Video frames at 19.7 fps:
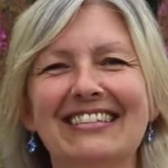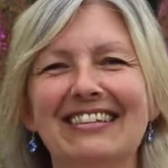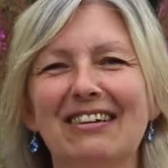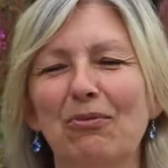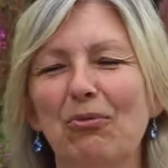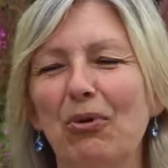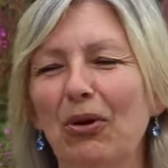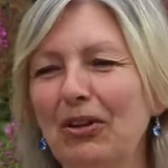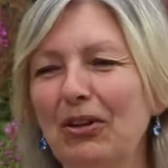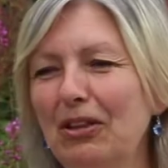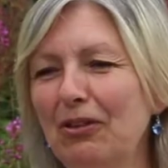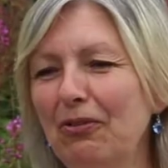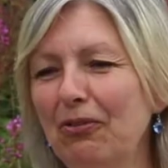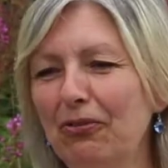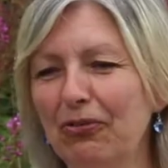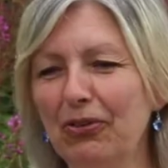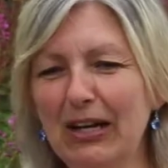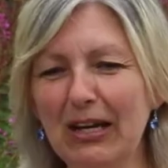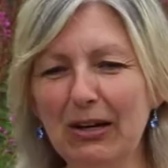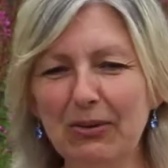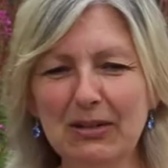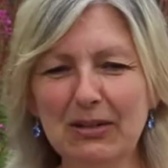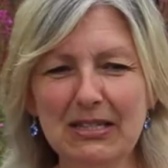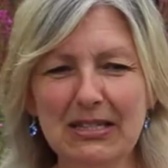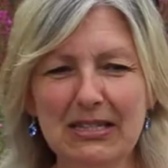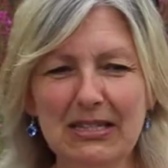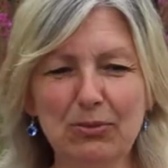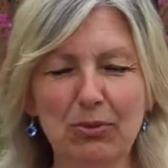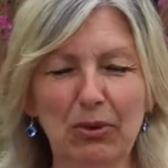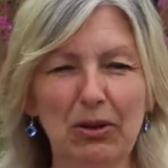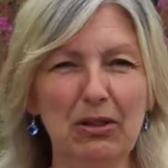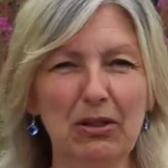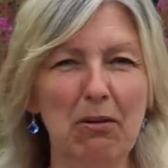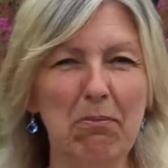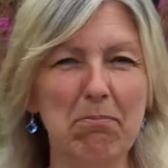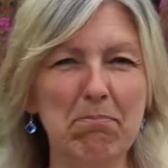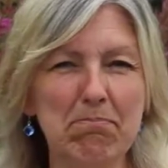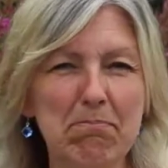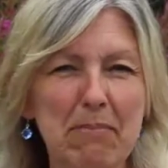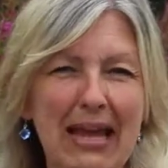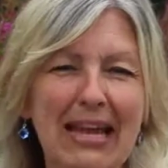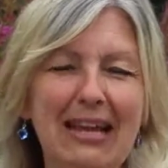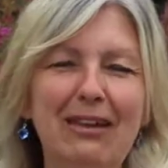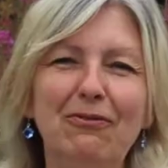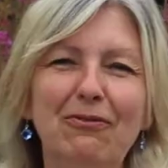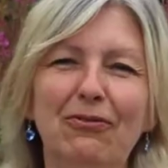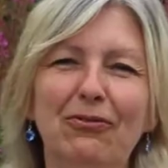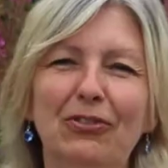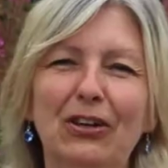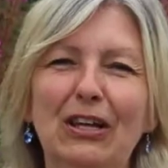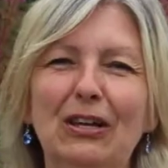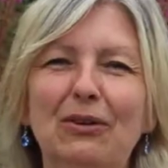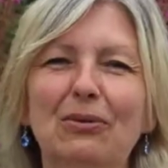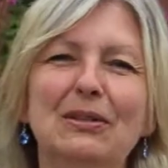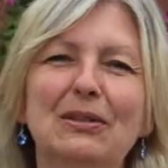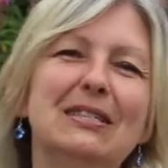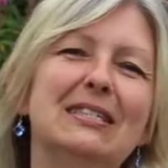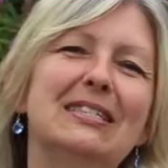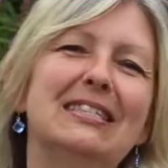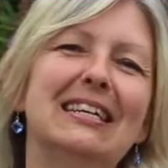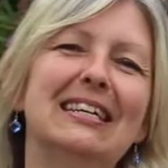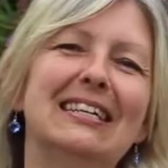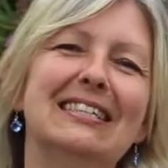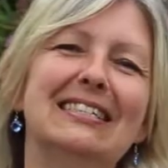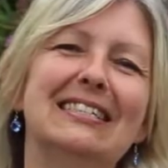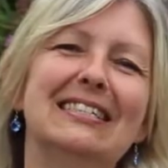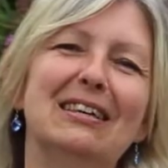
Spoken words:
one of the frequencies, one of the main frequencies